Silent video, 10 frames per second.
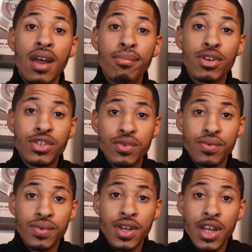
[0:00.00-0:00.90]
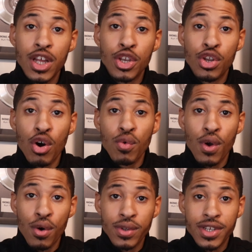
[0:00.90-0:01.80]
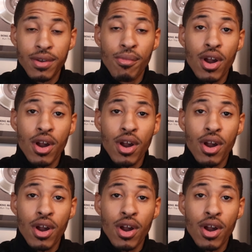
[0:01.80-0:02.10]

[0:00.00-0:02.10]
Number 2, don't go into the